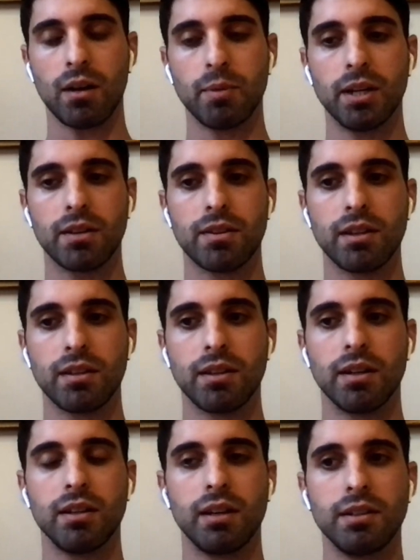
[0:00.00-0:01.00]
I mean, I think
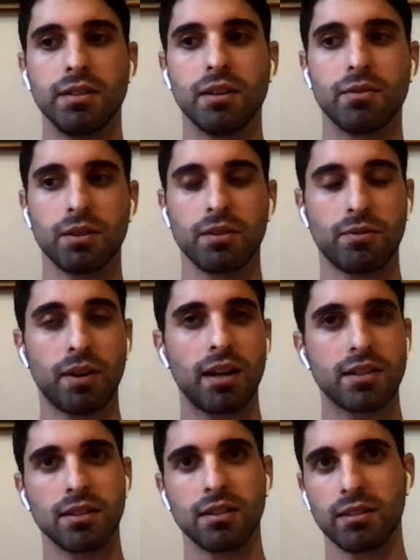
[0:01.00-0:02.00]
that in different
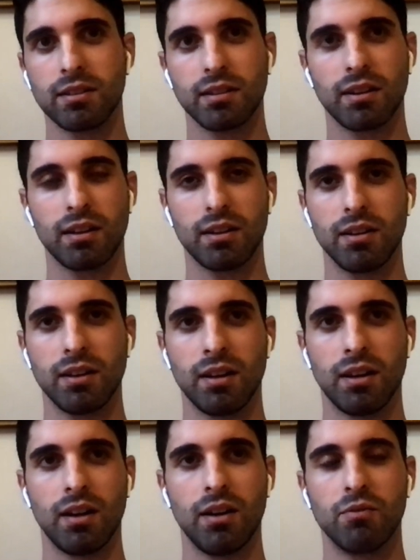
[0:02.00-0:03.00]
facets uh,
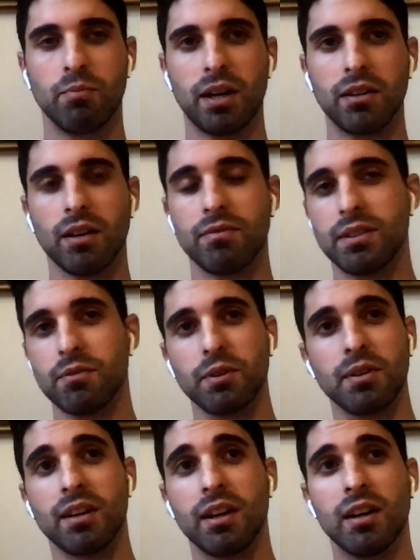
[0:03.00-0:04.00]
of my life,
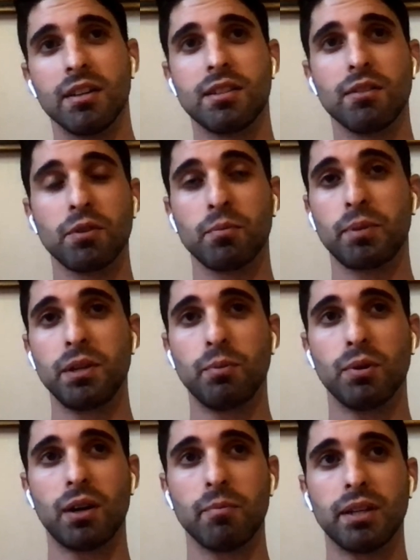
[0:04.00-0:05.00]
different different
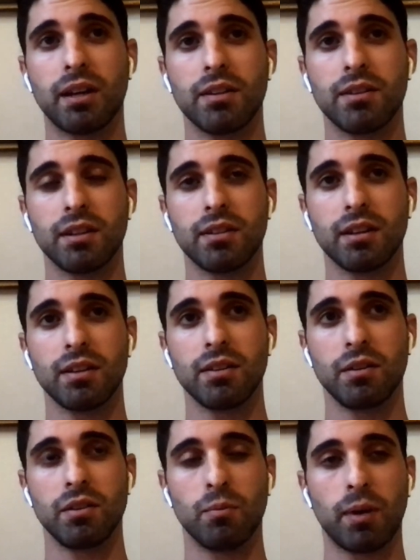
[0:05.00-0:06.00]
people. I mean, I think
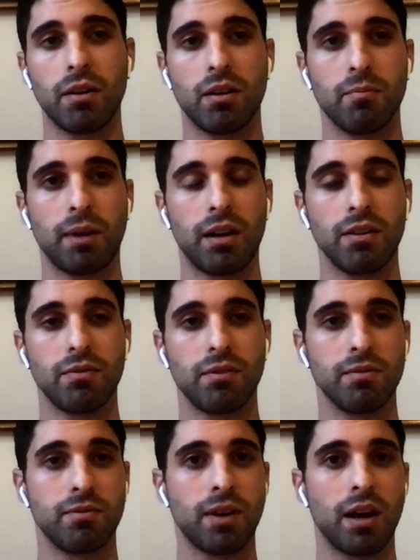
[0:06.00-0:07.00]
that you know my my
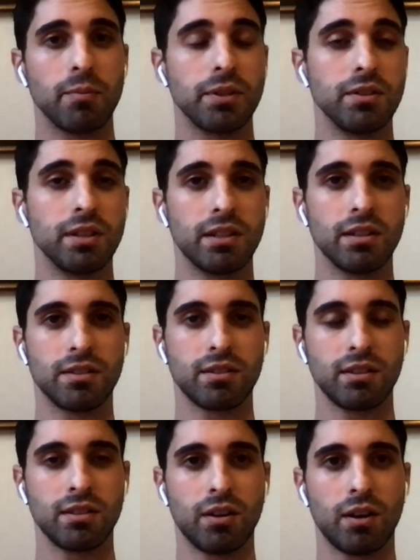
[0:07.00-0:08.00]
family unit.
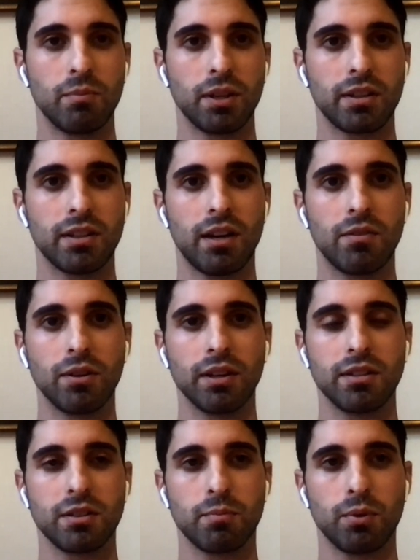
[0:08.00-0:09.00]
It's you know I'm lucky to have
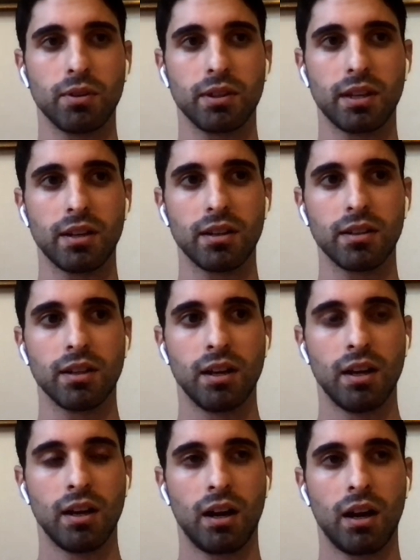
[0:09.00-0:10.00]
great support there, and
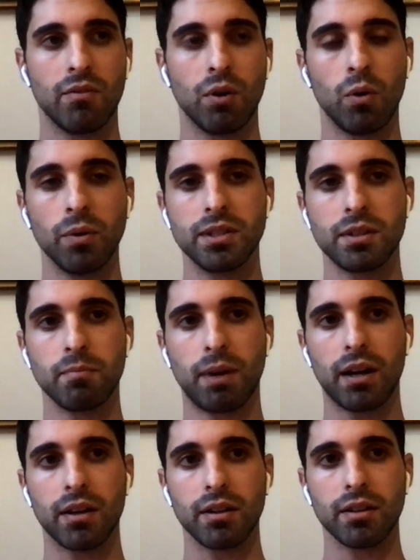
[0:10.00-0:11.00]
I've always
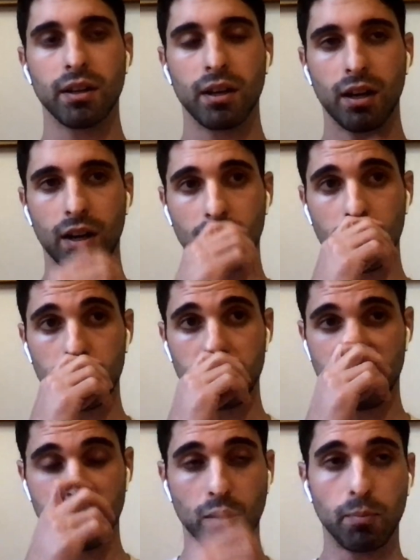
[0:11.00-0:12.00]
admired um,
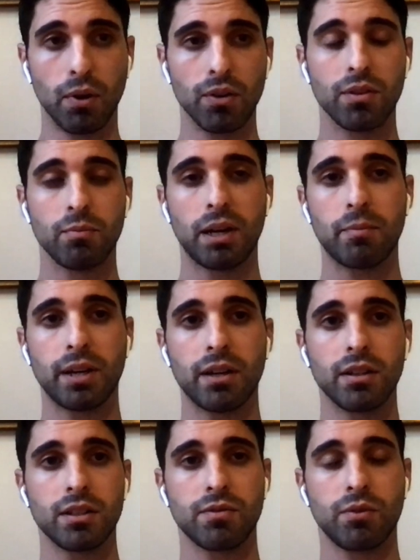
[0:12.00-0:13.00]
you know both of my
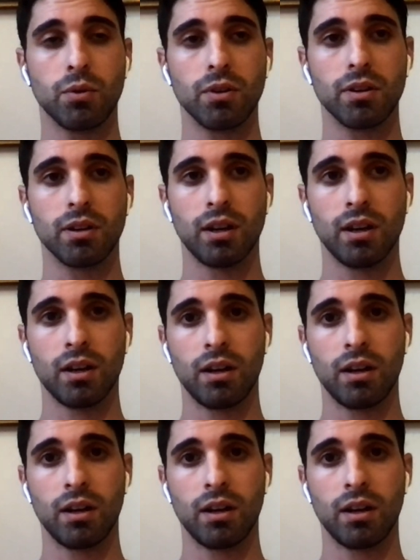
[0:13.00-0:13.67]
parents for